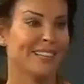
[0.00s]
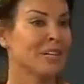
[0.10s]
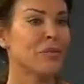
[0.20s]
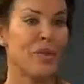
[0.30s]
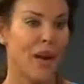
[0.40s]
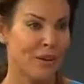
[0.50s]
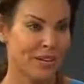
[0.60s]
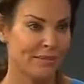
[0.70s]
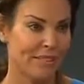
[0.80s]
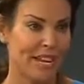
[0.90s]
live without
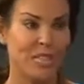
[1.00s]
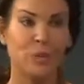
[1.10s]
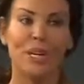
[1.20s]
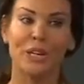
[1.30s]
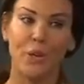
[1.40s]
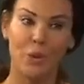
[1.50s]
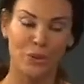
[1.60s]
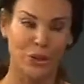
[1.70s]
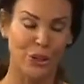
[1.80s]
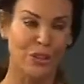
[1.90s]
it. And as we get
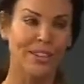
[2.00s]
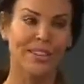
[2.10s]
older,